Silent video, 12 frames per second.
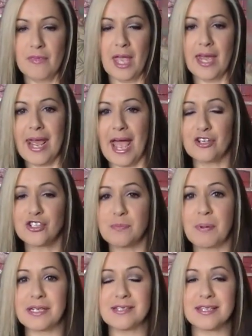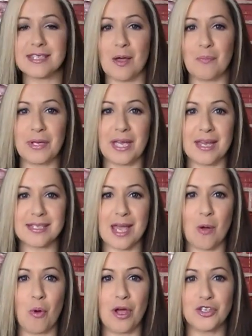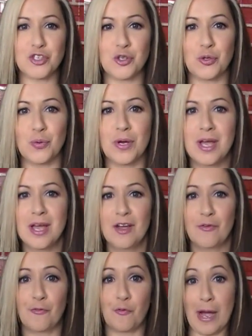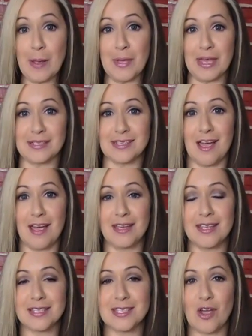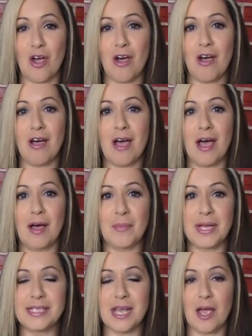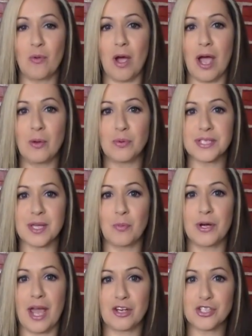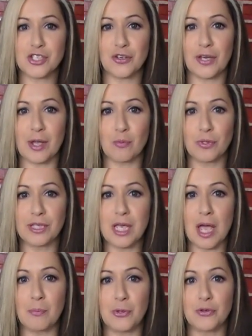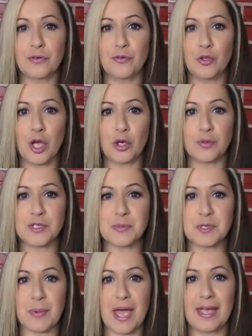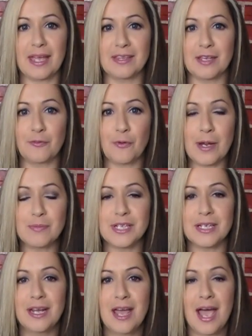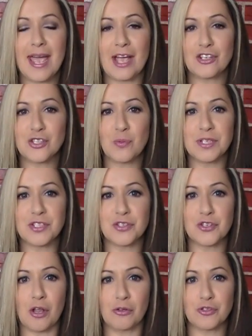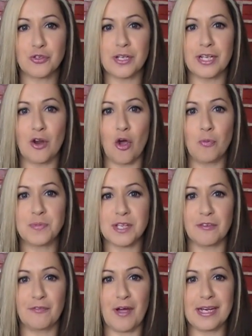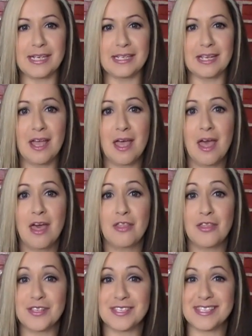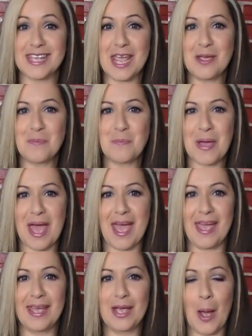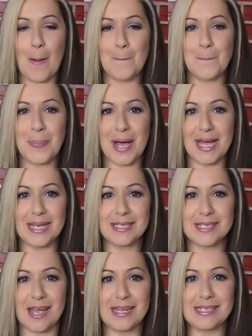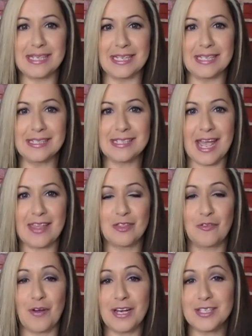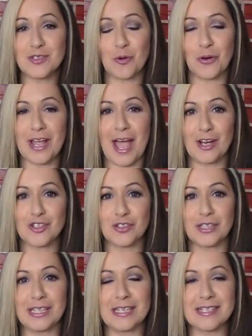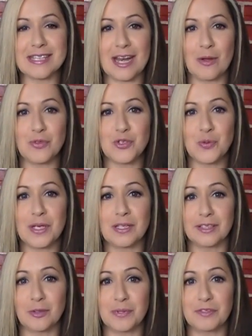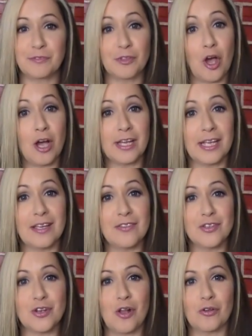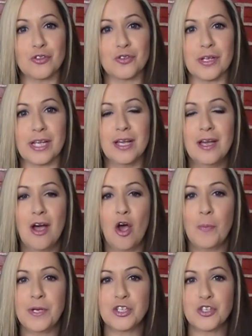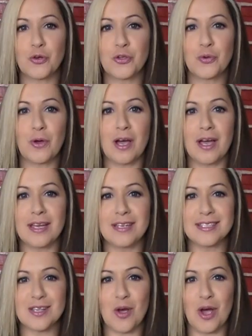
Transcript: And I actually picked this up because I want to frame it. I saw a DIY where someone actually took a really beautiful Christmas bag and they framed it. I actually went to the Dollar Tree in hopes of finding the same bag, but I didn't. And the funny story actually is that I was doing a little bit of vlogging in the Dollar Tree, hoping to show you guys